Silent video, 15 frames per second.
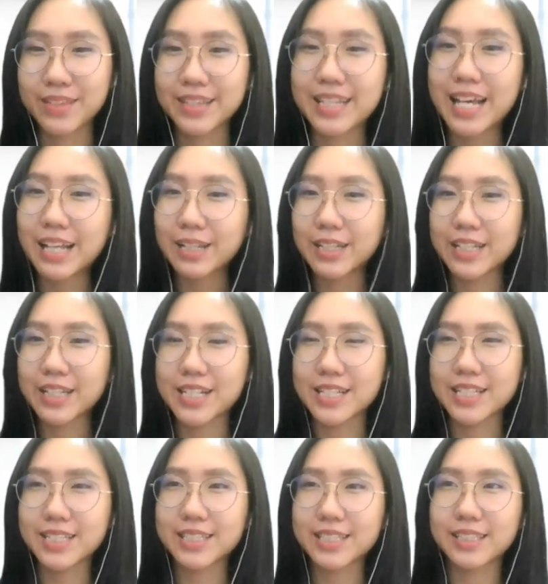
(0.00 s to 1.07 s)
That
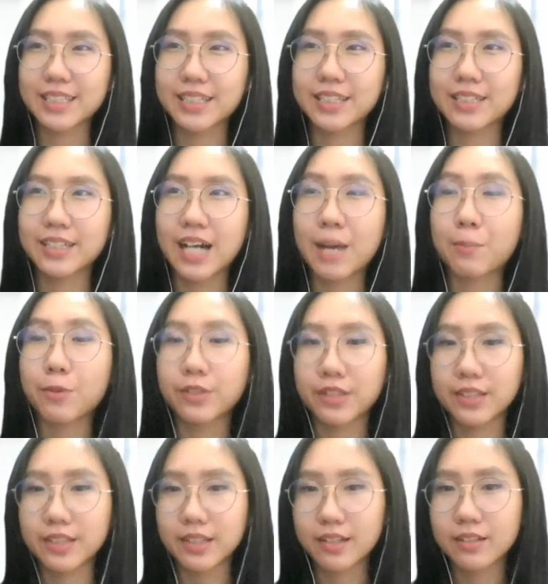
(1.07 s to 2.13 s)
is a
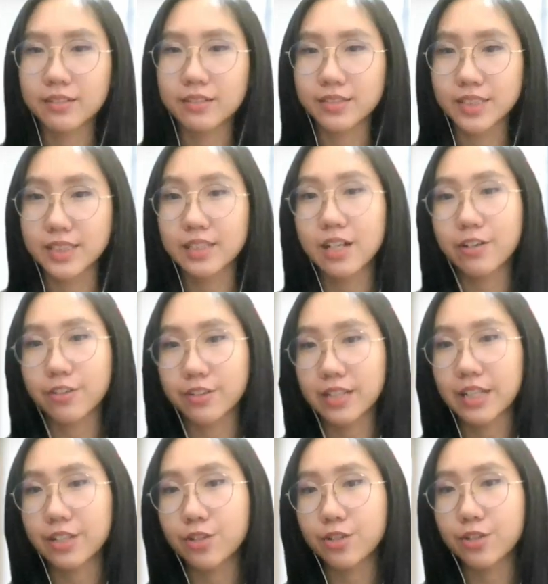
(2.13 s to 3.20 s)
hypothetical scenario
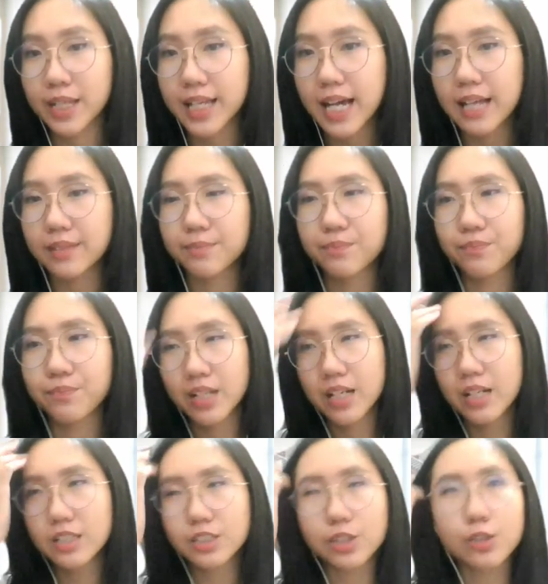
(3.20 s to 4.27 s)
that you may get.
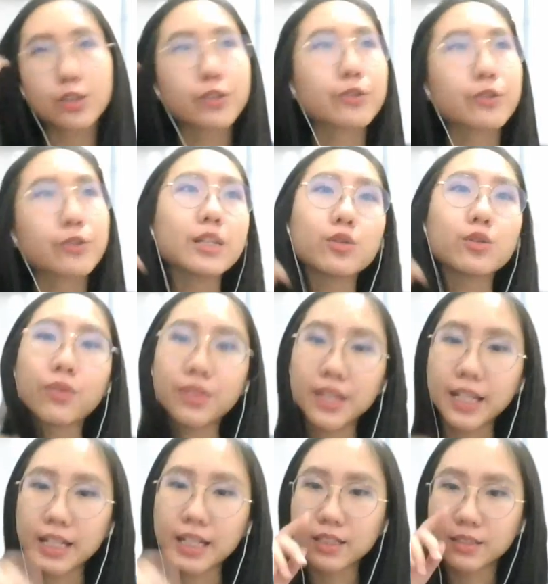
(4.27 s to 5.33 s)
So you need to
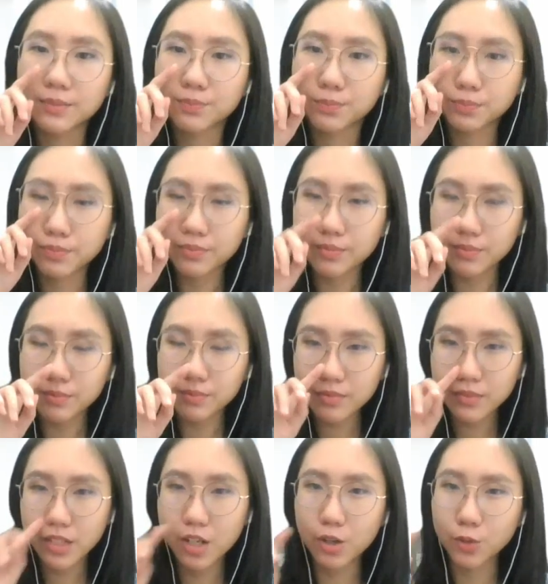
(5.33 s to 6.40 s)
think
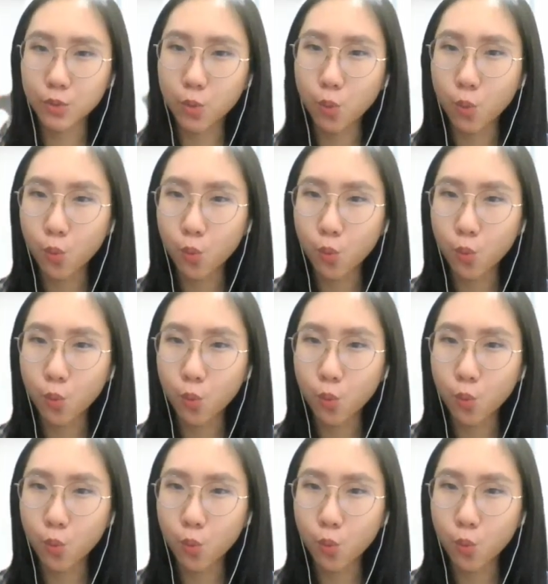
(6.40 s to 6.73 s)
on